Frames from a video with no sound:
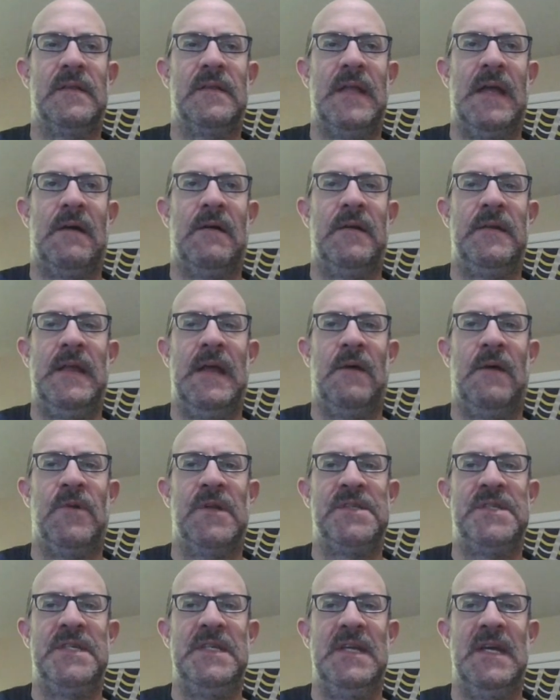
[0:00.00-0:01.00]
Now
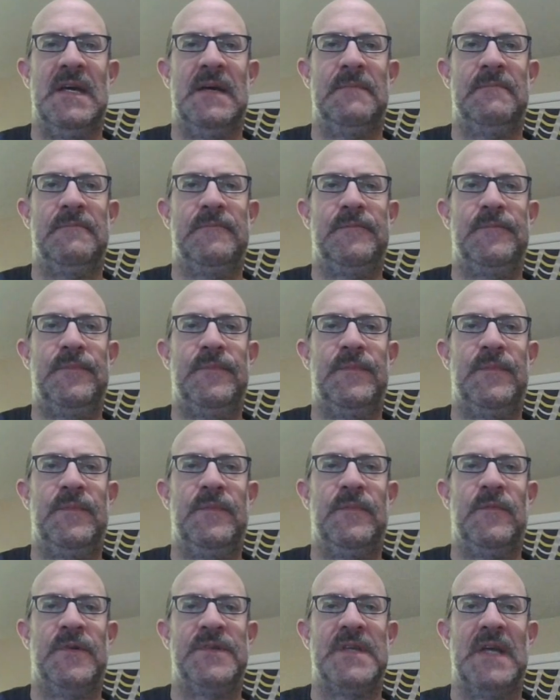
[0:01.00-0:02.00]
once
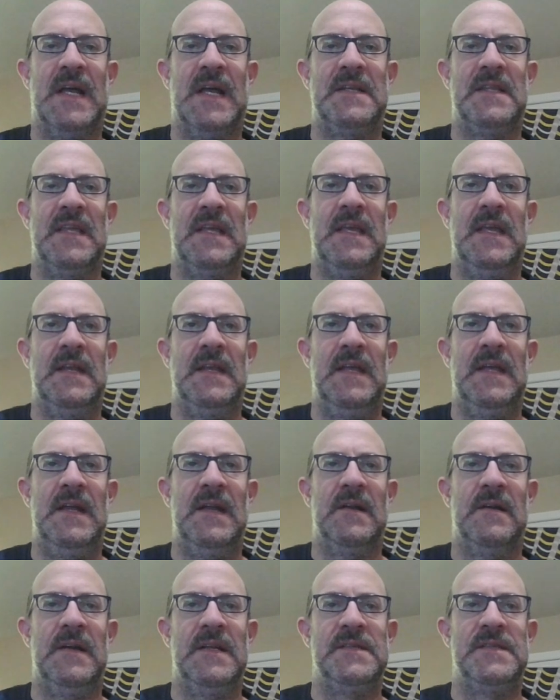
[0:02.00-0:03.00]
I got to the king to
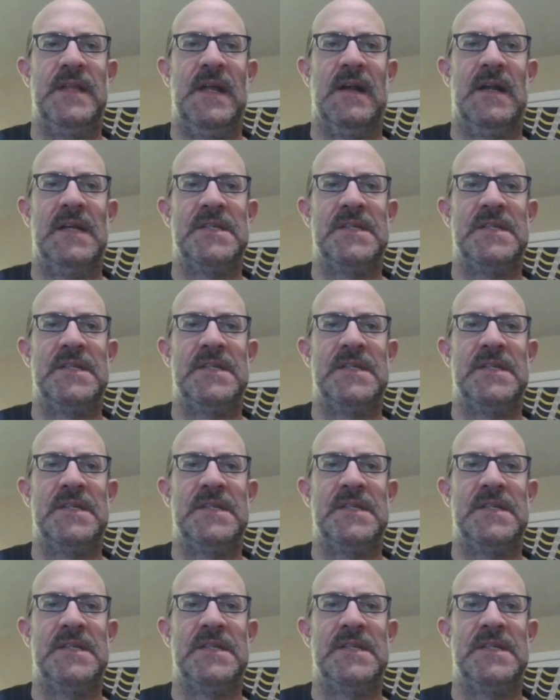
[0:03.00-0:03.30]
here and he's there,